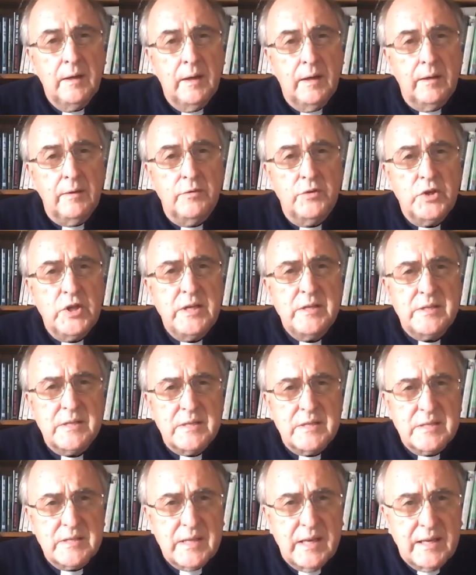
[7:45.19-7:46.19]
And
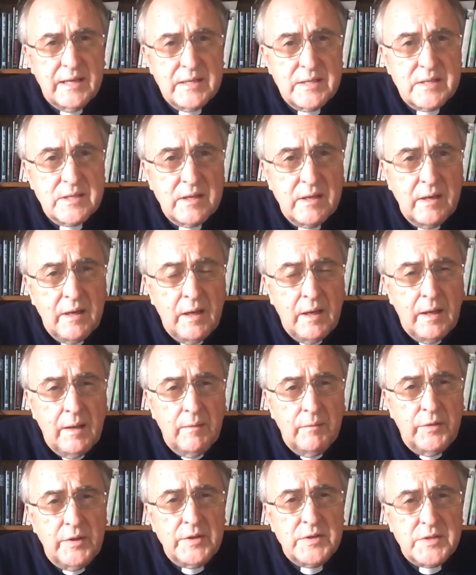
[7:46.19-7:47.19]
Jesus says,
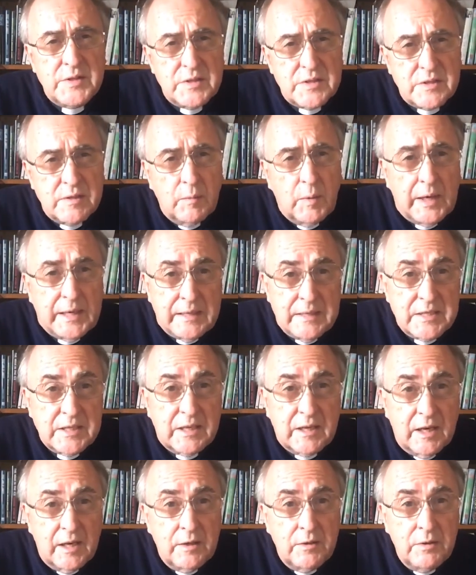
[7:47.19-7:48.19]
this is the way to
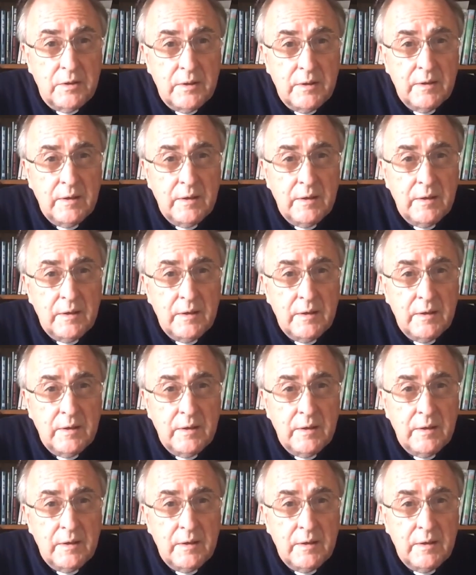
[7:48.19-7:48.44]
go.